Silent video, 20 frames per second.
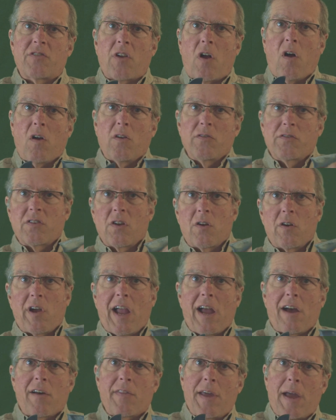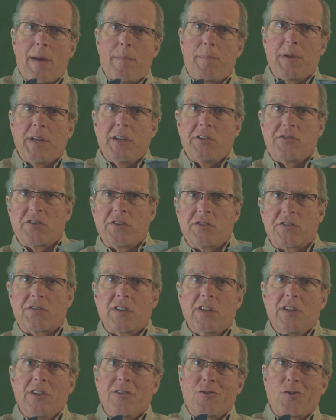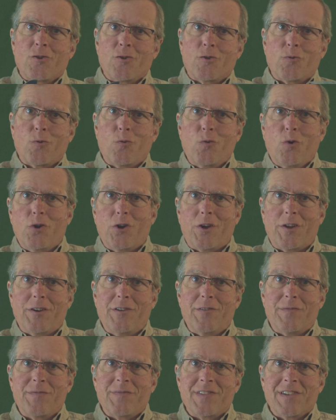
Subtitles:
also how that pitches to the wood.